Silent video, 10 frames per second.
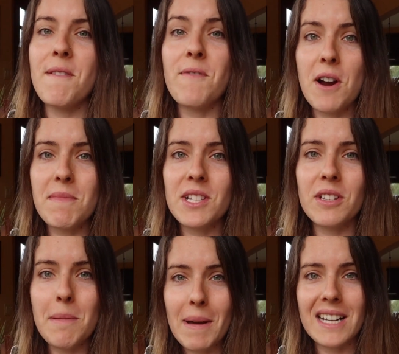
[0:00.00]

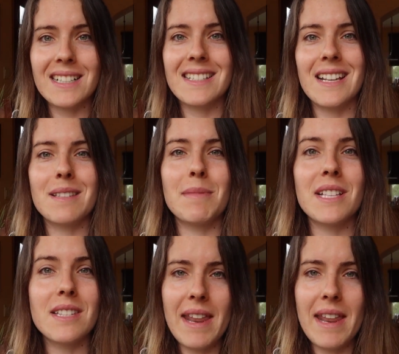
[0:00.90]
environmental impact assessments